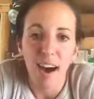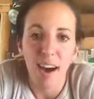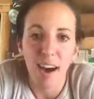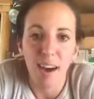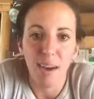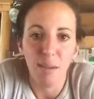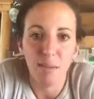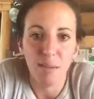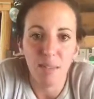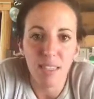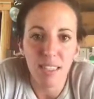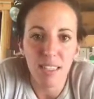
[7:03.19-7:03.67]

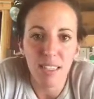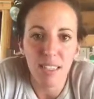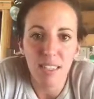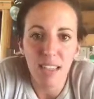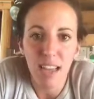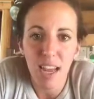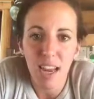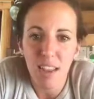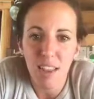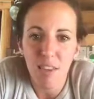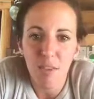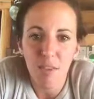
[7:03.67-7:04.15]
So this is
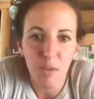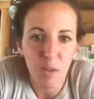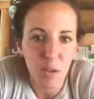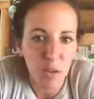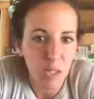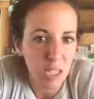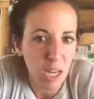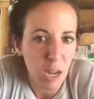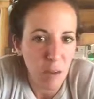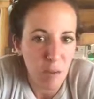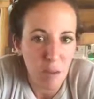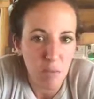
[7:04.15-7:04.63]
kind of the
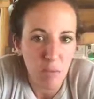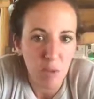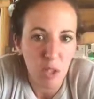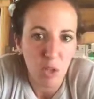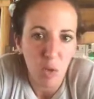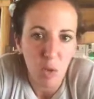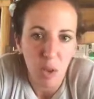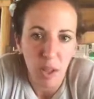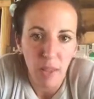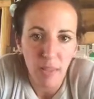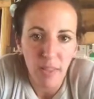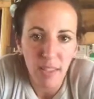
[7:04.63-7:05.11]
first time I'm
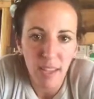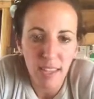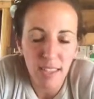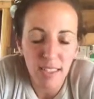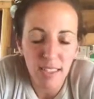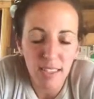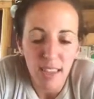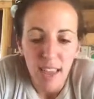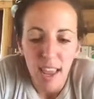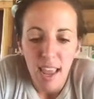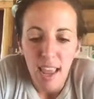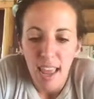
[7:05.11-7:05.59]
doing
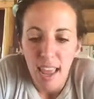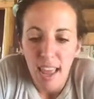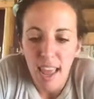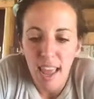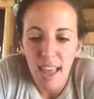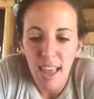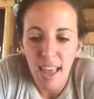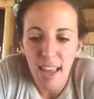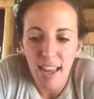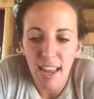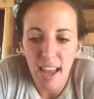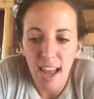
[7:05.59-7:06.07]
this,
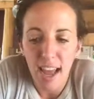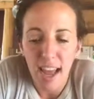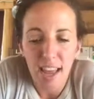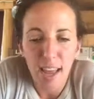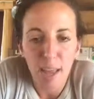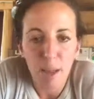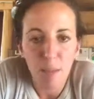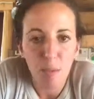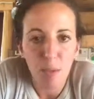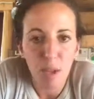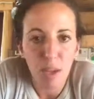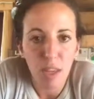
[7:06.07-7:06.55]
and I
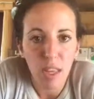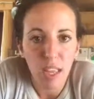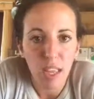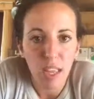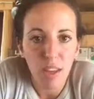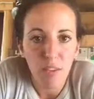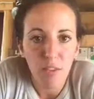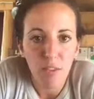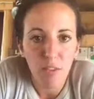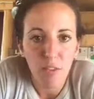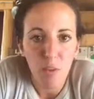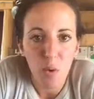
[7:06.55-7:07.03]
am
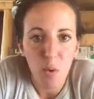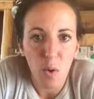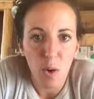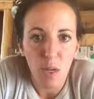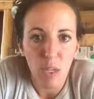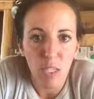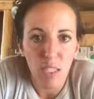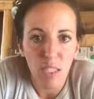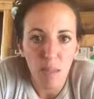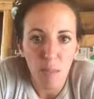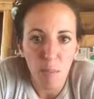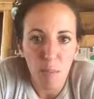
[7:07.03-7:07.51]
looking
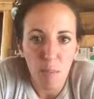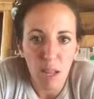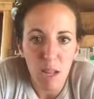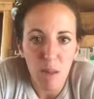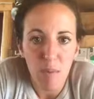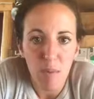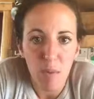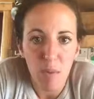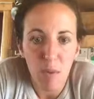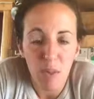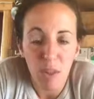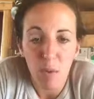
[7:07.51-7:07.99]
for some
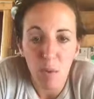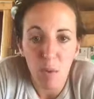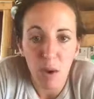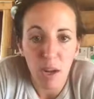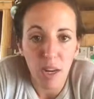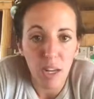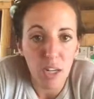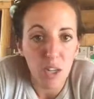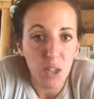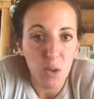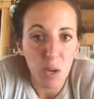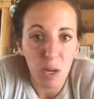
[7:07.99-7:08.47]
people that
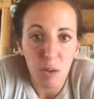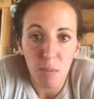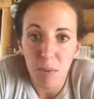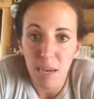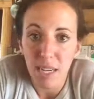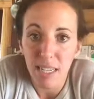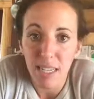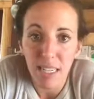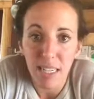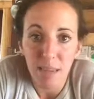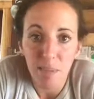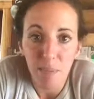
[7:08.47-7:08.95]
want to join
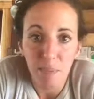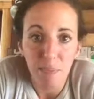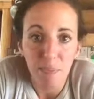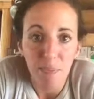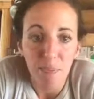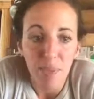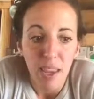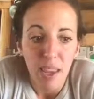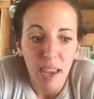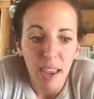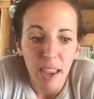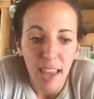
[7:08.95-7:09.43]
my team.
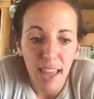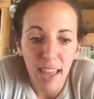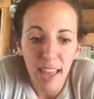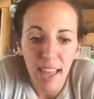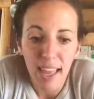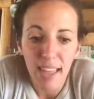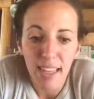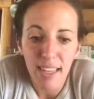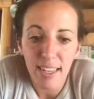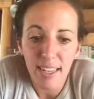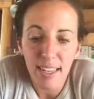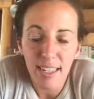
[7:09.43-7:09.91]

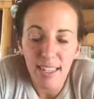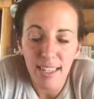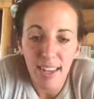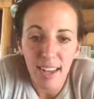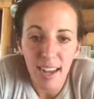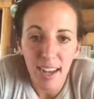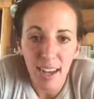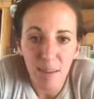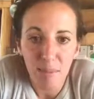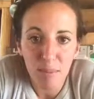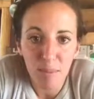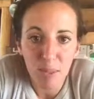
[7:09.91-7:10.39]
And
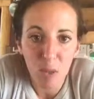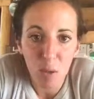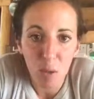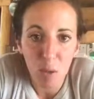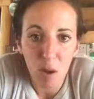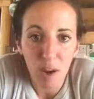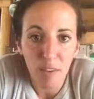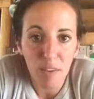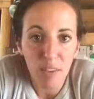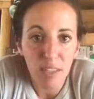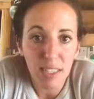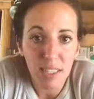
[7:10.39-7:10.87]
so
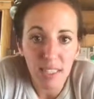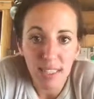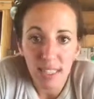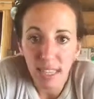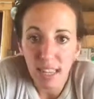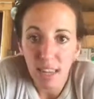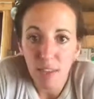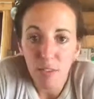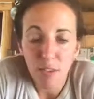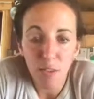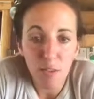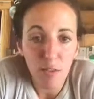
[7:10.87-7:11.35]

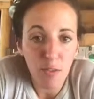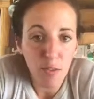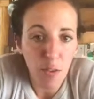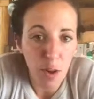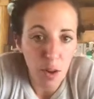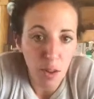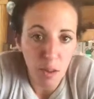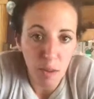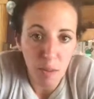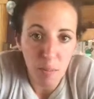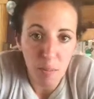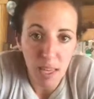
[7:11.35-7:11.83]
obviously, if you
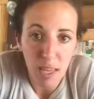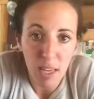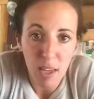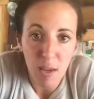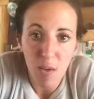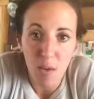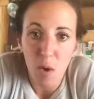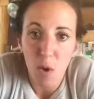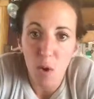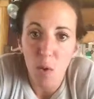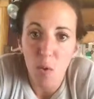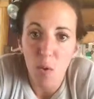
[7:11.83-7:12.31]
follow me,
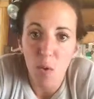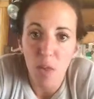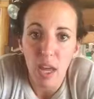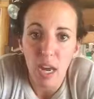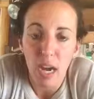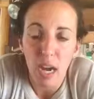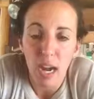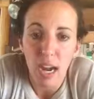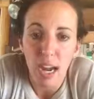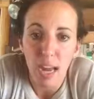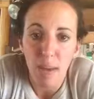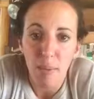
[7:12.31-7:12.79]
you know
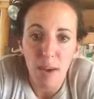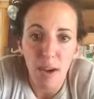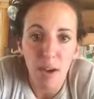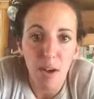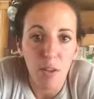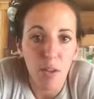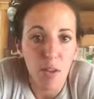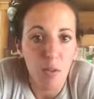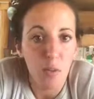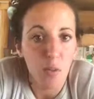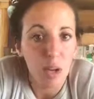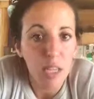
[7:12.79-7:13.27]
that I am a
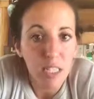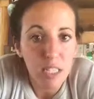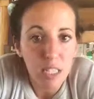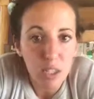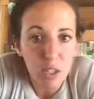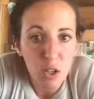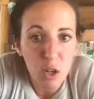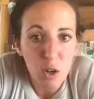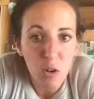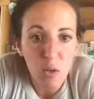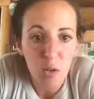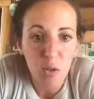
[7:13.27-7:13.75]
health and
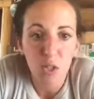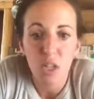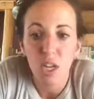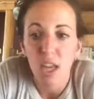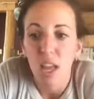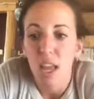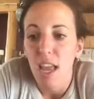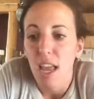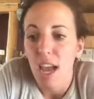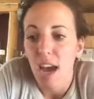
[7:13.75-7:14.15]
wellness coach.